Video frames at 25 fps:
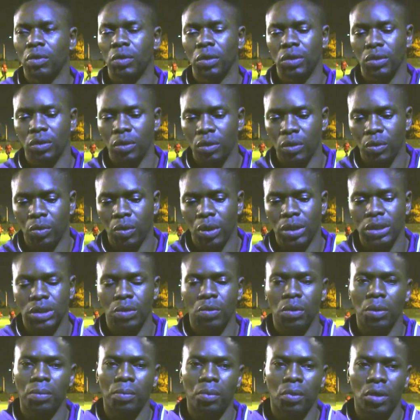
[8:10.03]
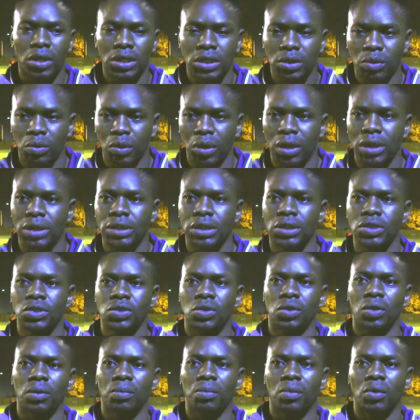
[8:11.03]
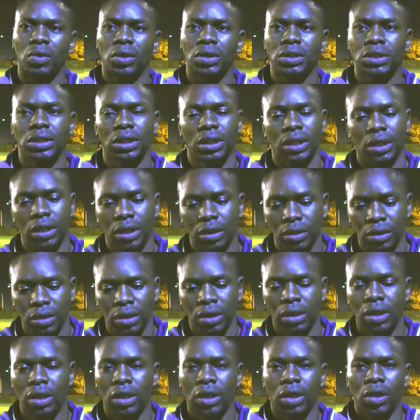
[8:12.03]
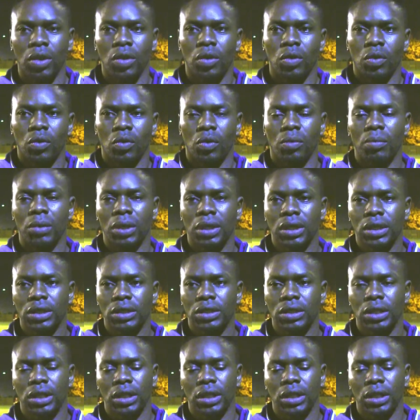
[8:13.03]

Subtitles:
We know where's the weak points, where's the strong points, and then we make it.